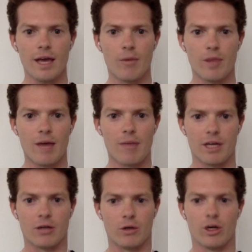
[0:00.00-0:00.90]
And would that
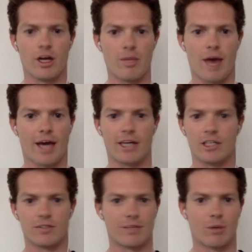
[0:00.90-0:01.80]
be included in a
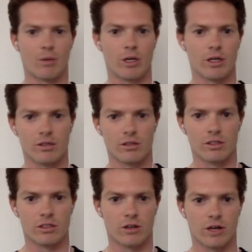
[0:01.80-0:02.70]
package if someone were
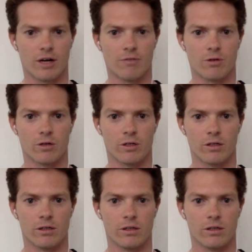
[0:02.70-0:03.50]
to sign up for it?